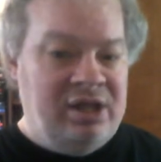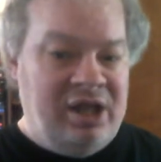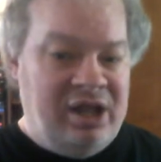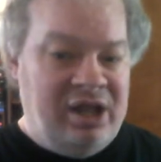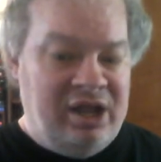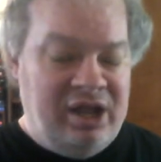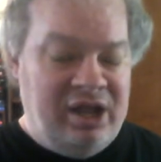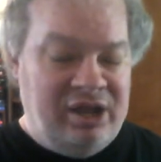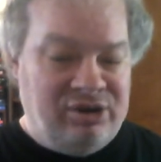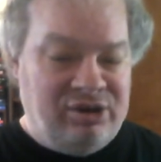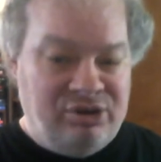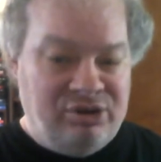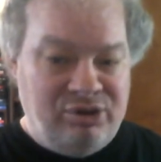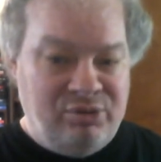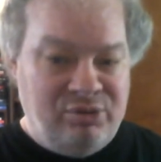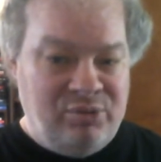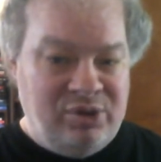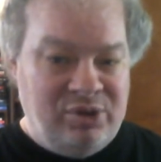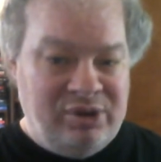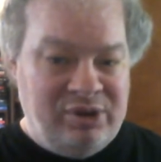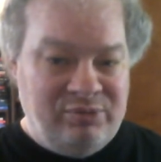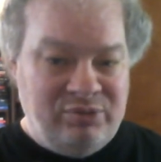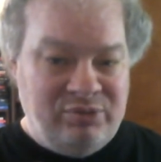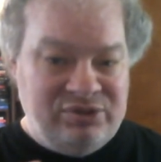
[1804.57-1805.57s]
I don't know
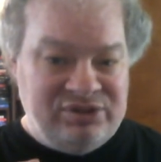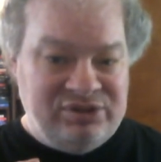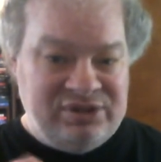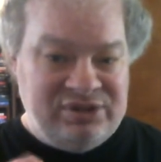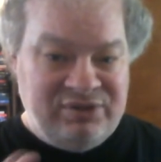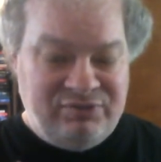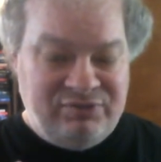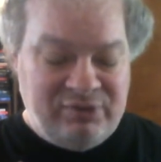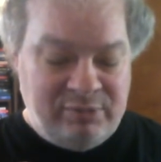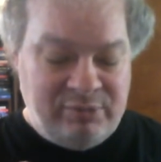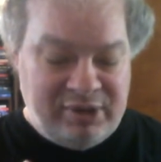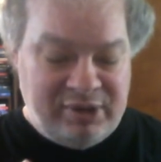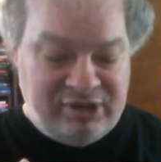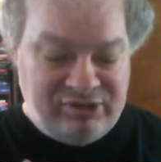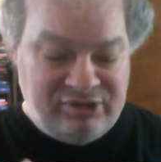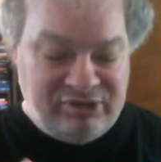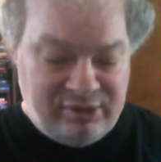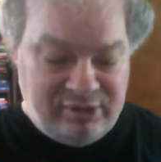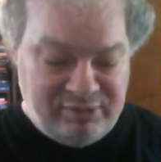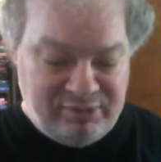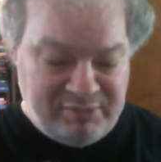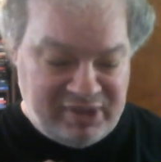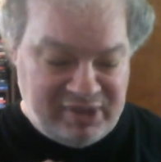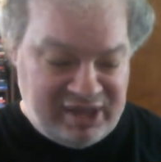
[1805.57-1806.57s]
what was different about
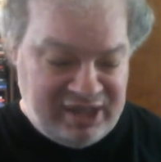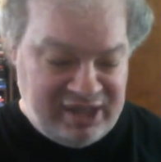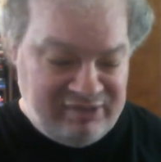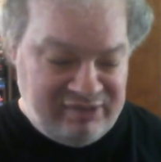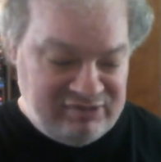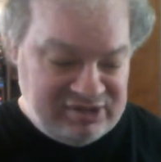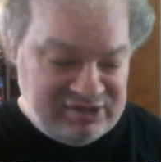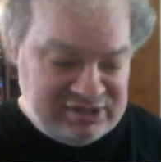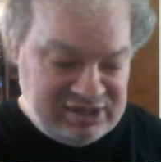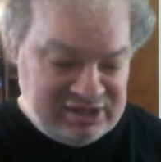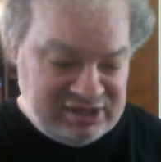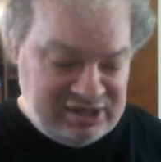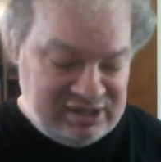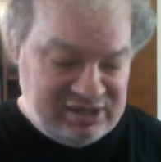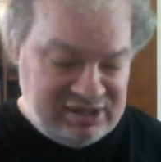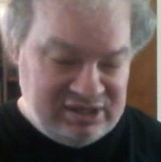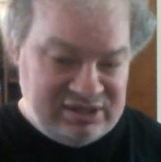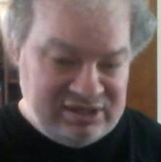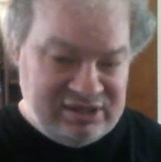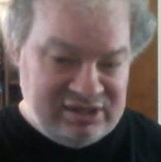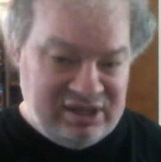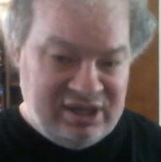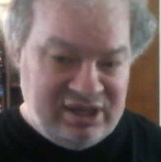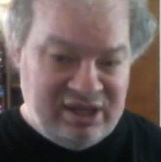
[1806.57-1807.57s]
them. I haven't seen this
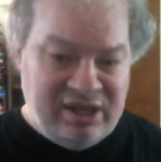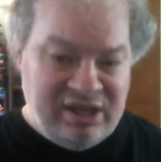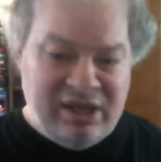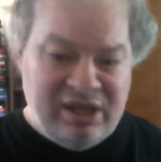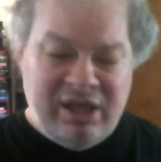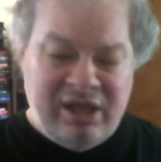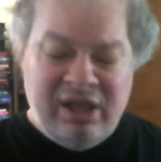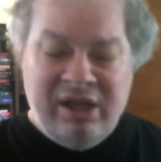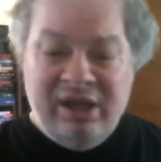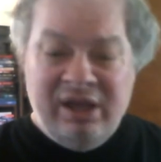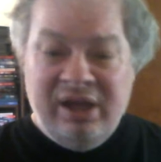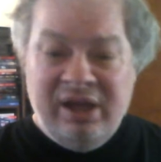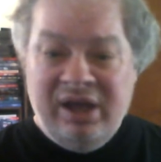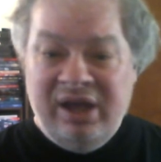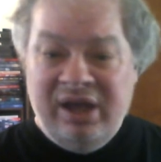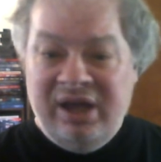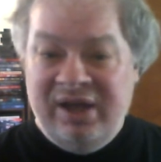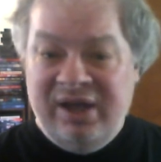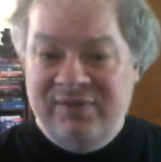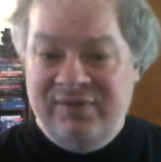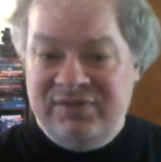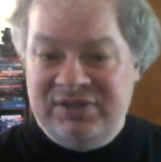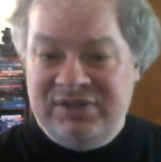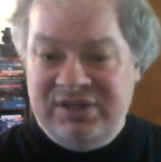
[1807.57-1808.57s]
yet.
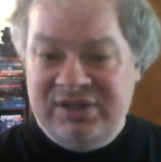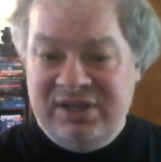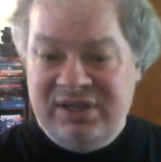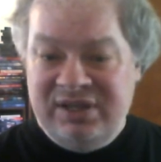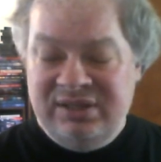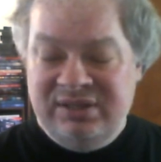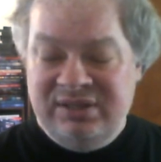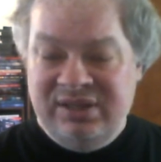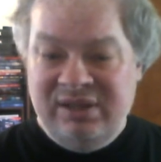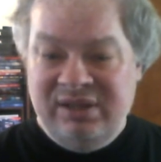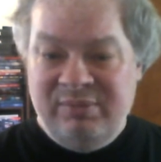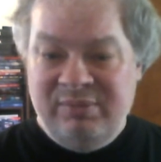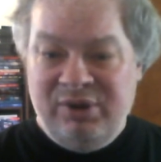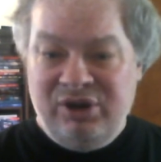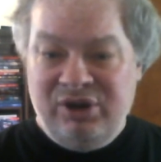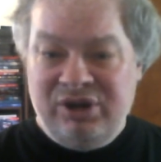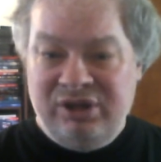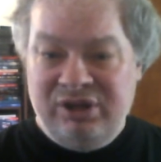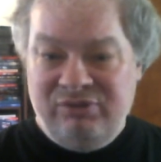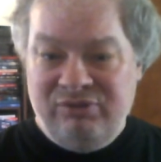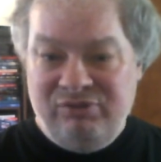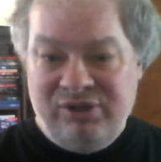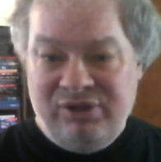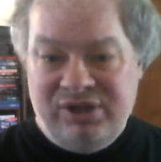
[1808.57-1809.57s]
I've seen the American
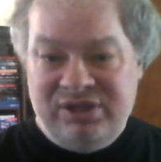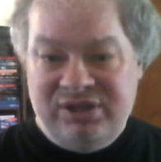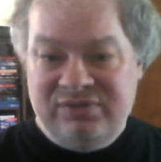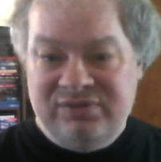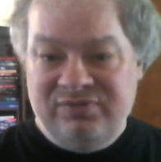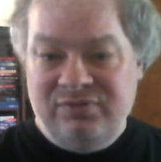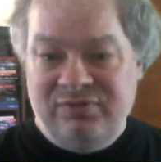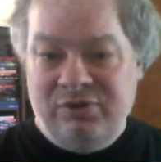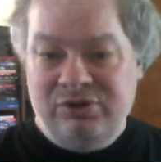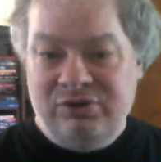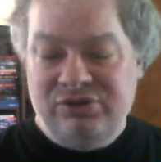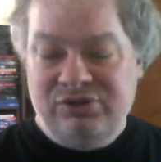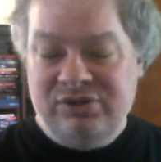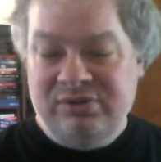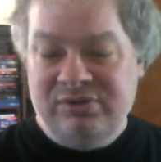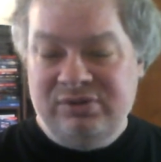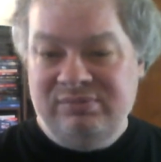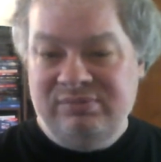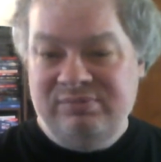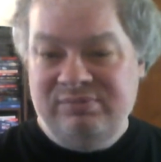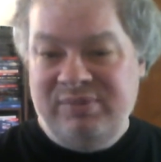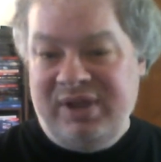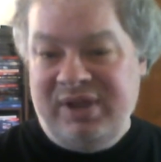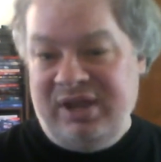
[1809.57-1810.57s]
release version,
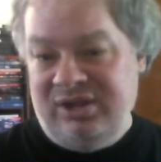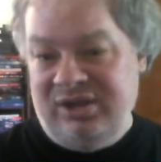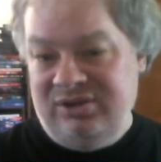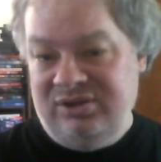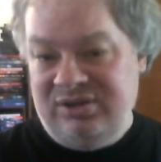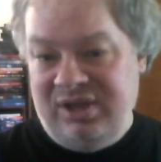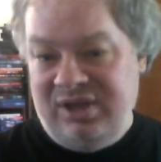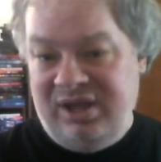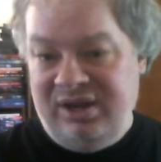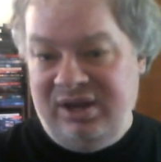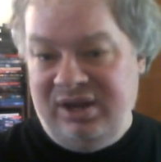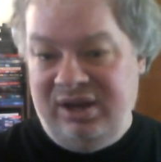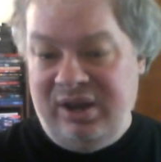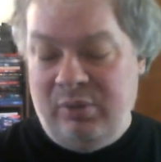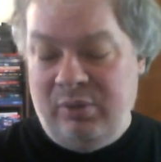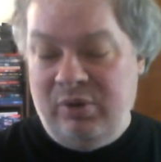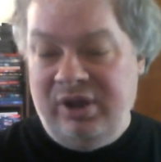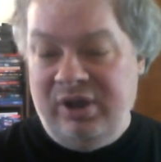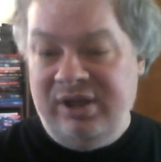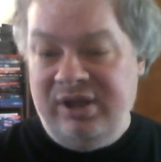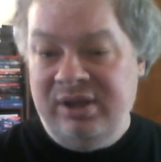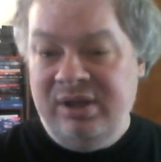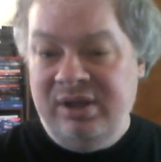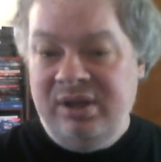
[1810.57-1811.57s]
Pan and Scan
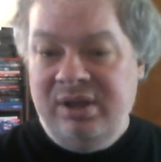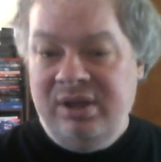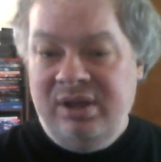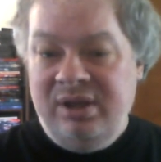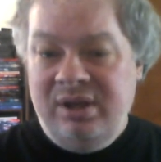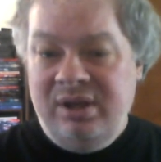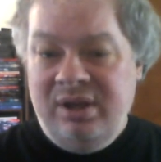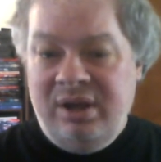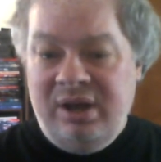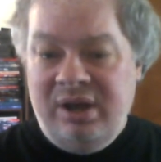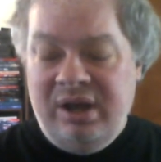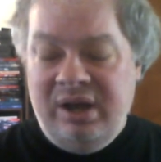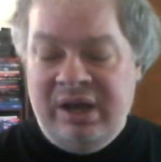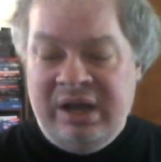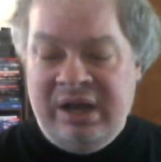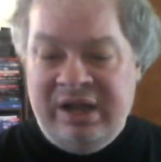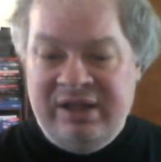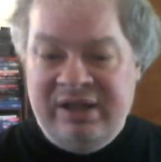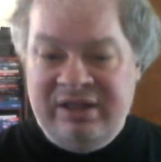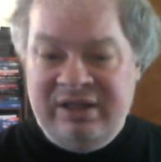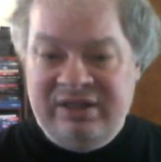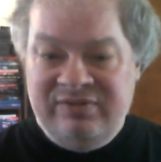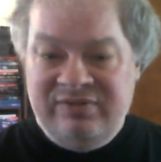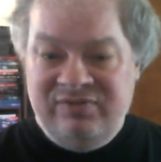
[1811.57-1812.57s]
anyway,
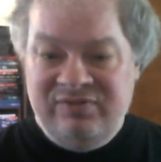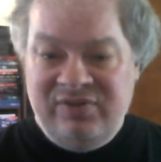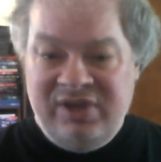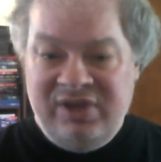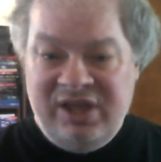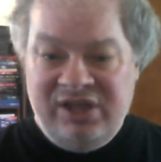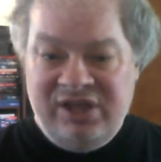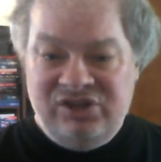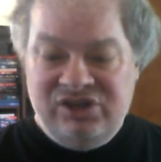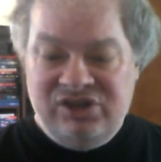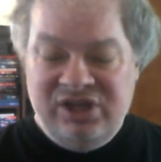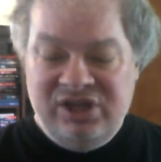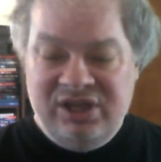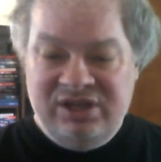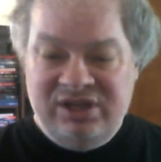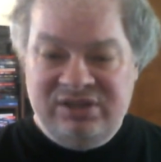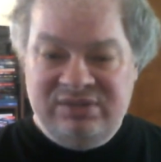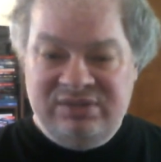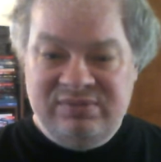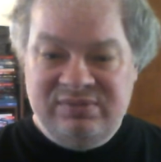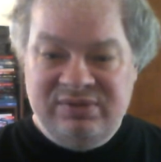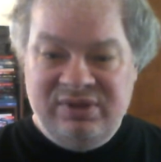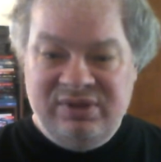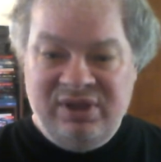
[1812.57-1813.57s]
on VHS
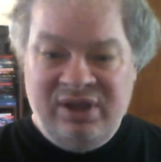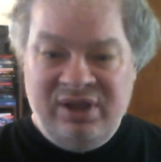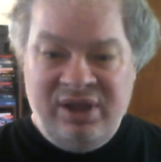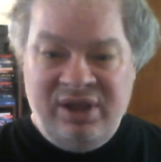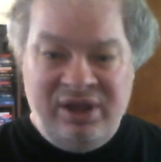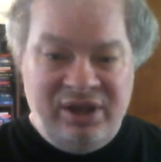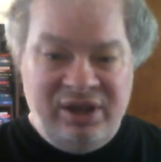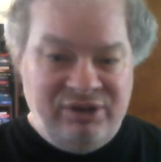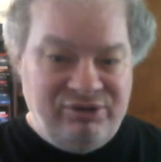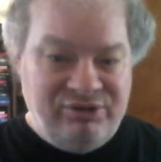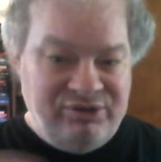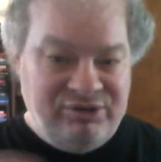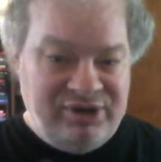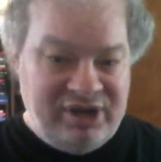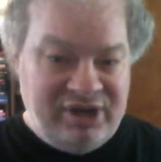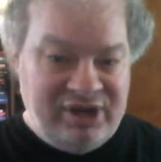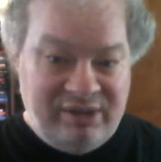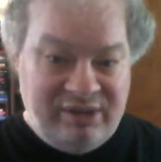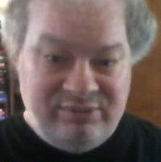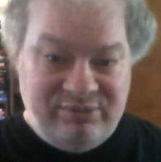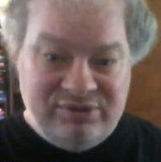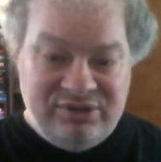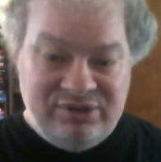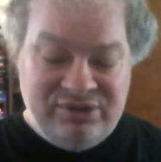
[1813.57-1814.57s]
100
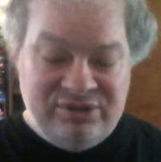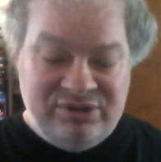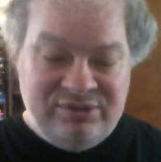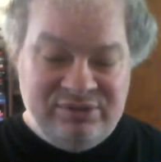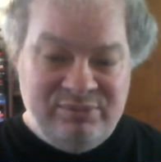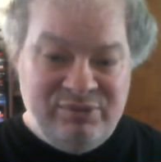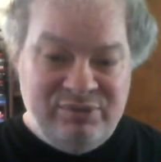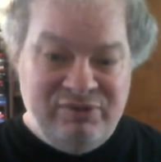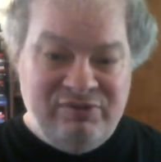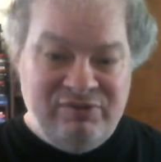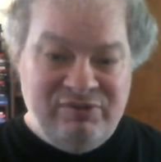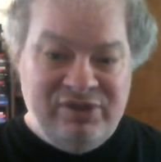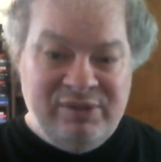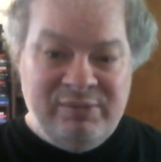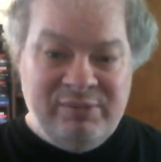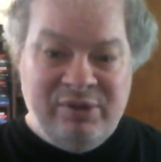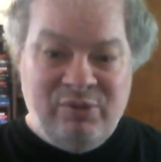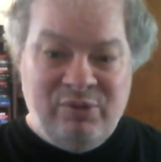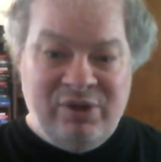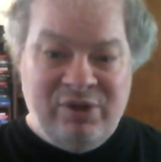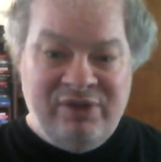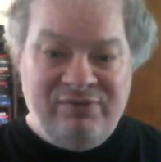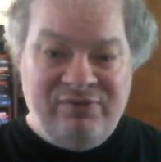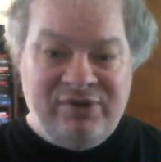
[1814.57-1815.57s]
times. It's a movie that my
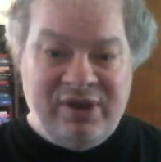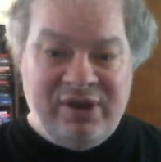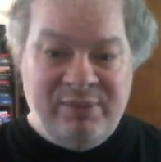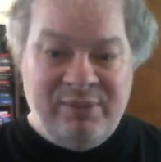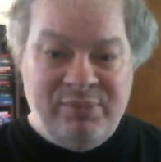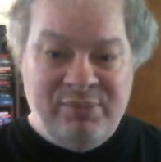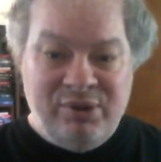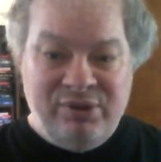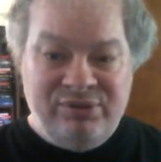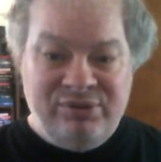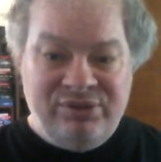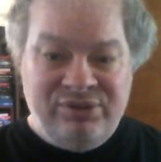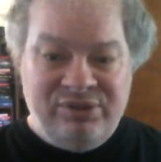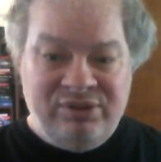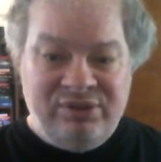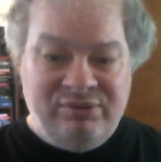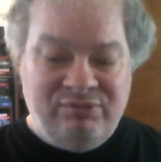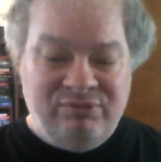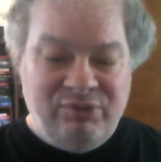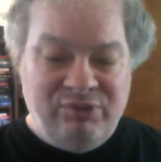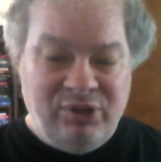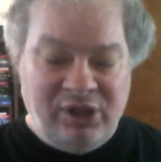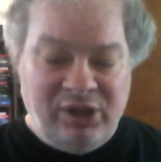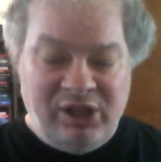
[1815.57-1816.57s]
wife and I both
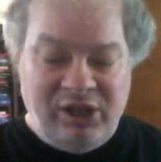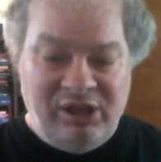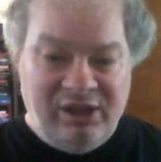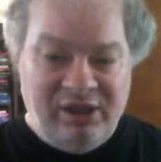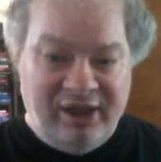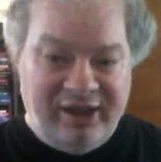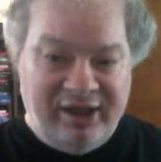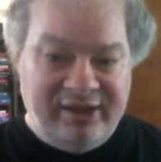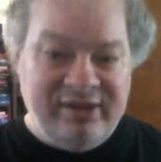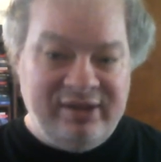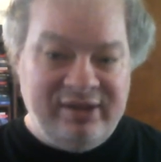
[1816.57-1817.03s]
really like.